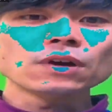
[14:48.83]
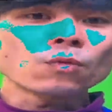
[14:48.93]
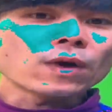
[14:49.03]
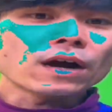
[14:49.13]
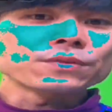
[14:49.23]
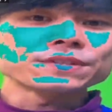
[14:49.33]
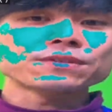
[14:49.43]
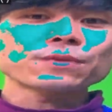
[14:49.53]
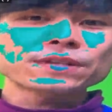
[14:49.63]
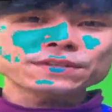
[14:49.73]
Oh wow, this
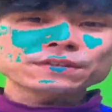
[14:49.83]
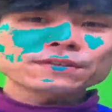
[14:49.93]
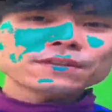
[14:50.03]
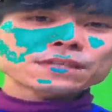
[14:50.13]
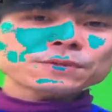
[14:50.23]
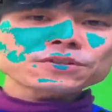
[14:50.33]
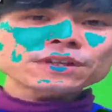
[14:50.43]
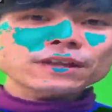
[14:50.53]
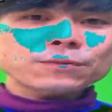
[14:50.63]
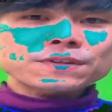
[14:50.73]
is crazy.
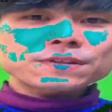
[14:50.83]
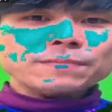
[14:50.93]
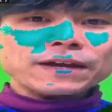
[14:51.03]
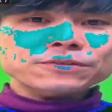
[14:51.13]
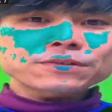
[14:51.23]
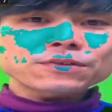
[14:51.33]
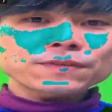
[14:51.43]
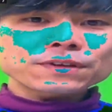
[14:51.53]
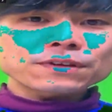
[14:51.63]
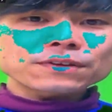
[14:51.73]
Especially like with this pattern
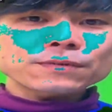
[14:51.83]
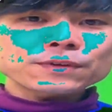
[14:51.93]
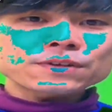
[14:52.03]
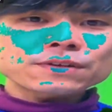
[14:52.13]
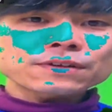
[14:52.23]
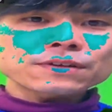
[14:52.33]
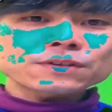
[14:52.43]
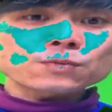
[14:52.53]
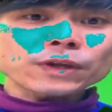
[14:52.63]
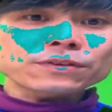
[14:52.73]
of the
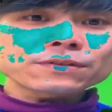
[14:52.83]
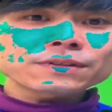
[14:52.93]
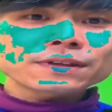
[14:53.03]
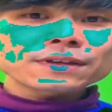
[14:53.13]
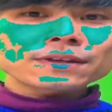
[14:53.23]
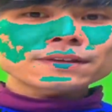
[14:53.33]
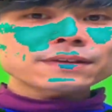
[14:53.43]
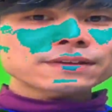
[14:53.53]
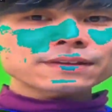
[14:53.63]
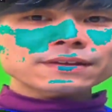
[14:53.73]
sweater.
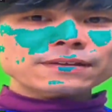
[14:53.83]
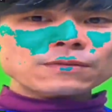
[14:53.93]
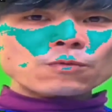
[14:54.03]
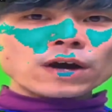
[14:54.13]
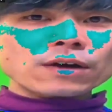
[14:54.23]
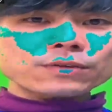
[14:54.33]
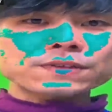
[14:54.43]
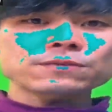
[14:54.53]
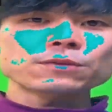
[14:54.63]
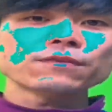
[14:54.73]
Wow,
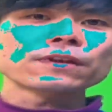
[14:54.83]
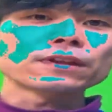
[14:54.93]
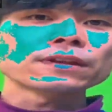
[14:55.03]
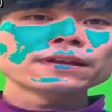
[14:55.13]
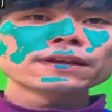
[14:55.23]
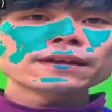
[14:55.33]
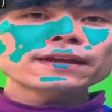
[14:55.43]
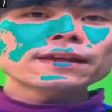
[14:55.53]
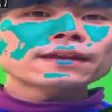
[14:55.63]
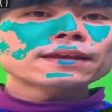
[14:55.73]
this is really fun.
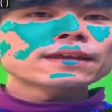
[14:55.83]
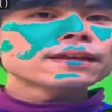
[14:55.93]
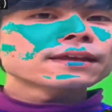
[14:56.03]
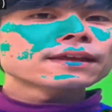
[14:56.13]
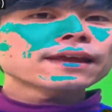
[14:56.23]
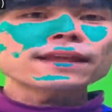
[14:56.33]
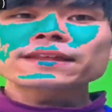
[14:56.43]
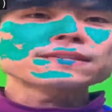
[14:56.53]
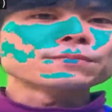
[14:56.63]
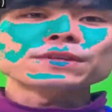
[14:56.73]
and
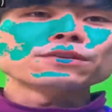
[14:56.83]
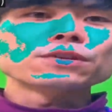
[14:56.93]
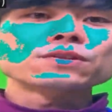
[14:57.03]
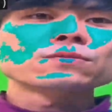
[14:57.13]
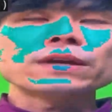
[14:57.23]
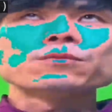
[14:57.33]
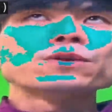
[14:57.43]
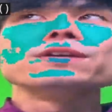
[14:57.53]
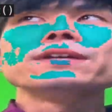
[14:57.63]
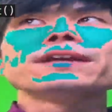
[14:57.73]
that's something you can like
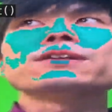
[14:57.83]
really